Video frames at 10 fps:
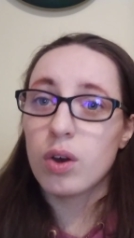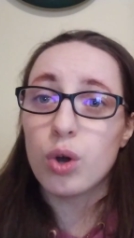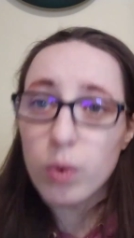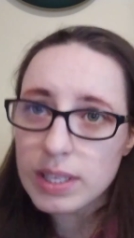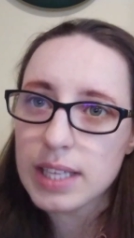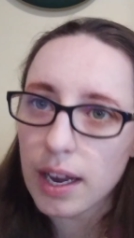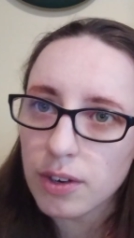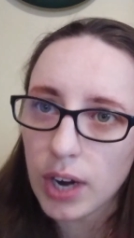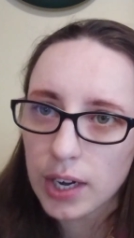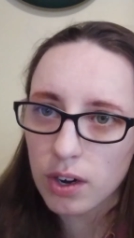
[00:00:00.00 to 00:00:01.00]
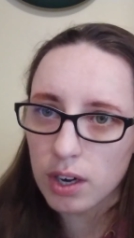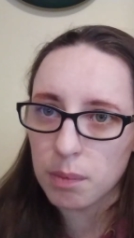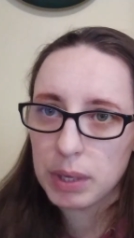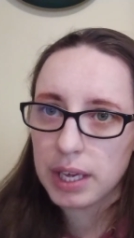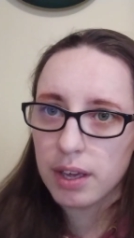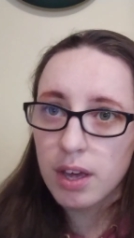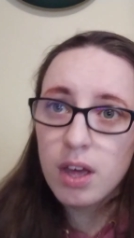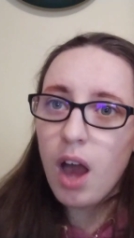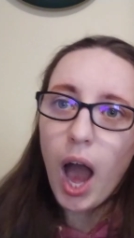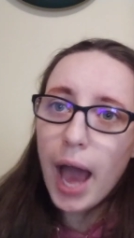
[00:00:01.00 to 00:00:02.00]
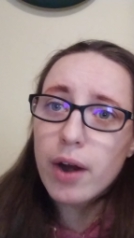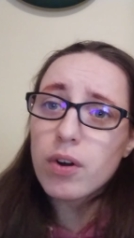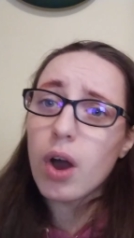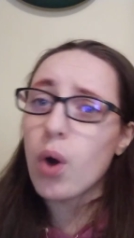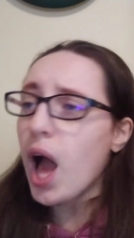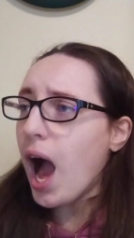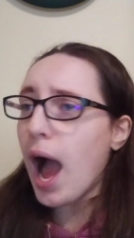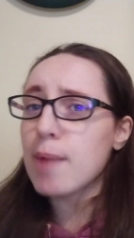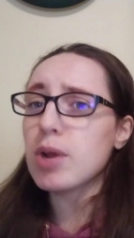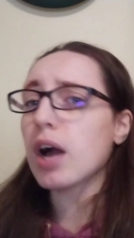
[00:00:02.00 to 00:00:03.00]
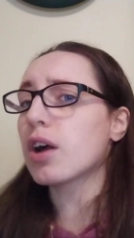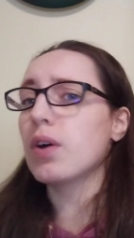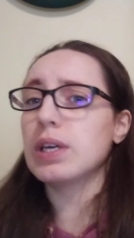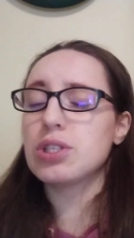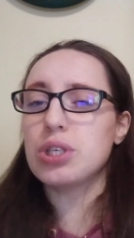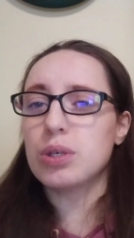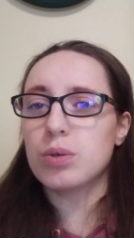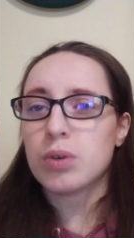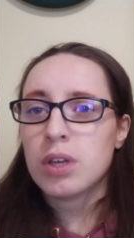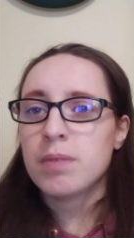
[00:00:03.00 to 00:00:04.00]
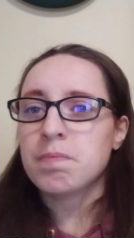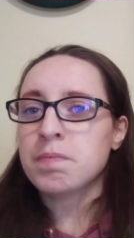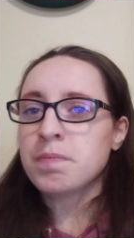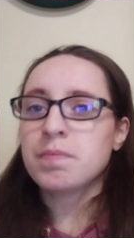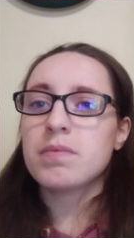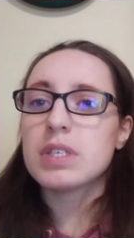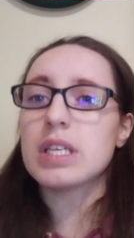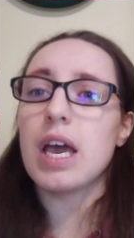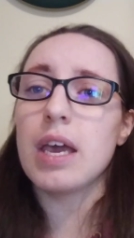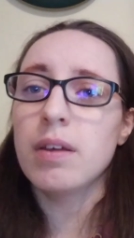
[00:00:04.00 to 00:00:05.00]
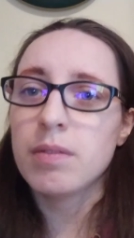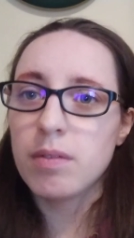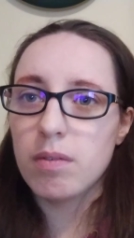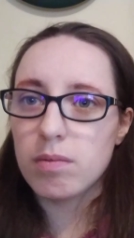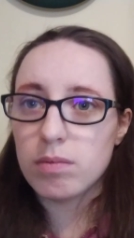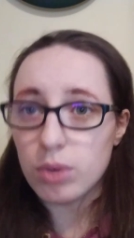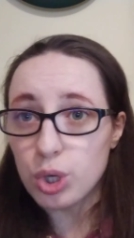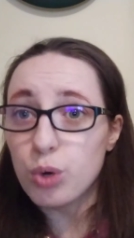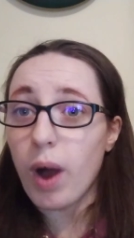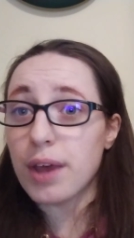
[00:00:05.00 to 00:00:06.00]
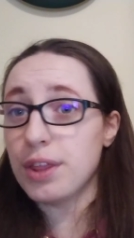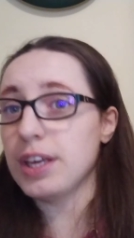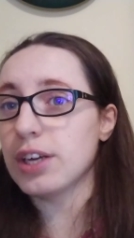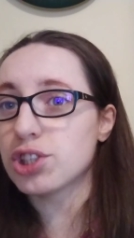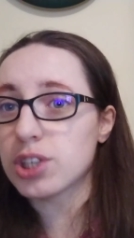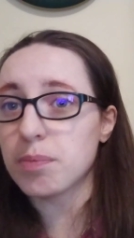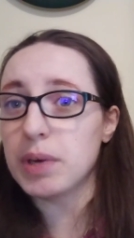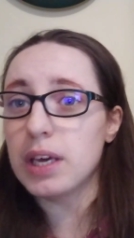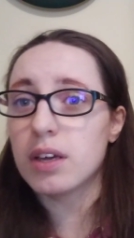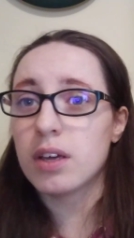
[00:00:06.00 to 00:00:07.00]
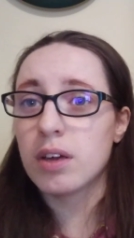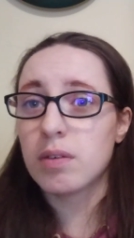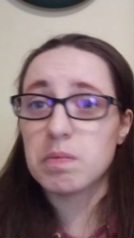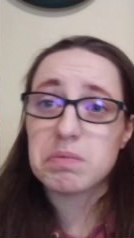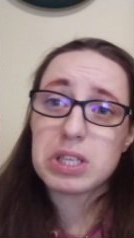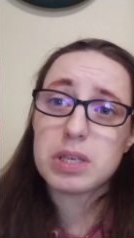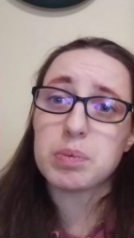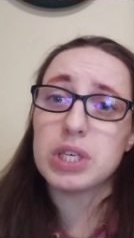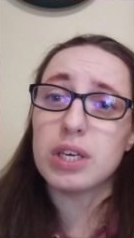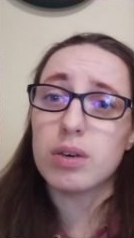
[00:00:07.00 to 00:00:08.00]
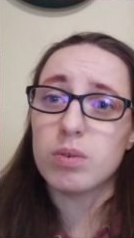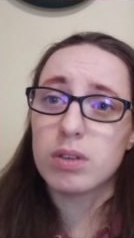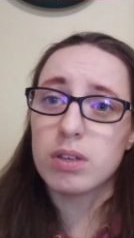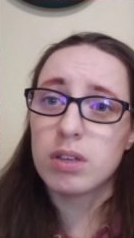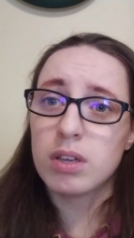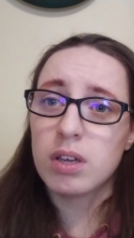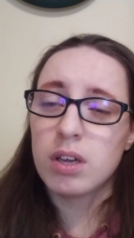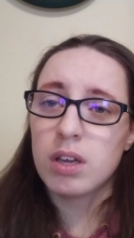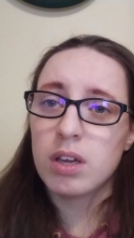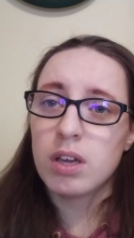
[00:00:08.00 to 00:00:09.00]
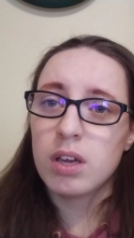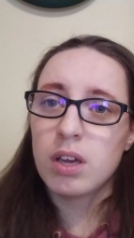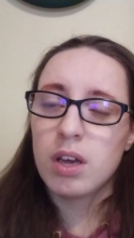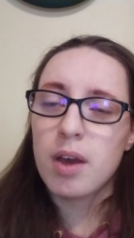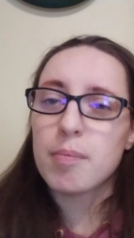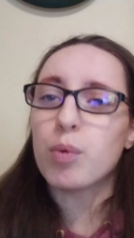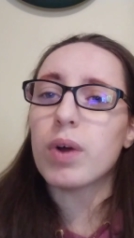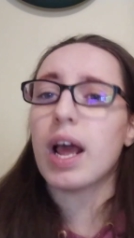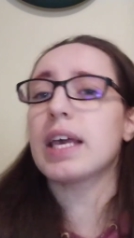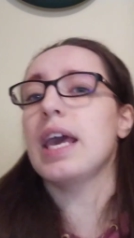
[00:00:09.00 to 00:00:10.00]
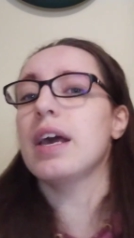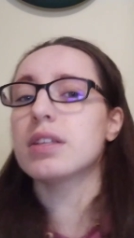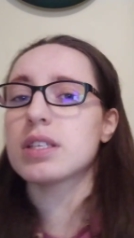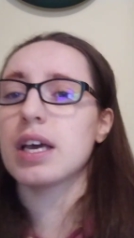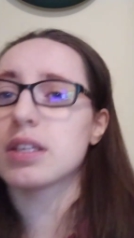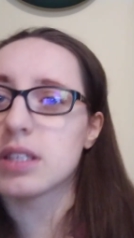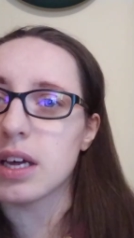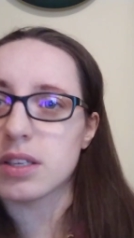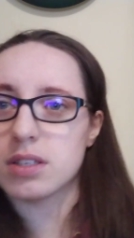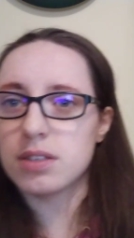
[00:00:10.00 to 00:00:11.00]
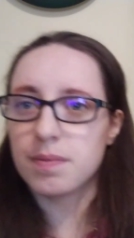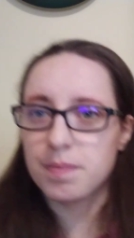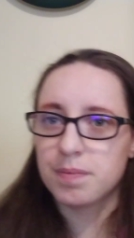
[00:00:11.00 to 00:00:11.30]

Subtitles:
Who is that uniter going to be? I don't know. I'm not going to say who I think it should be. That's up to you. But what I can say is this.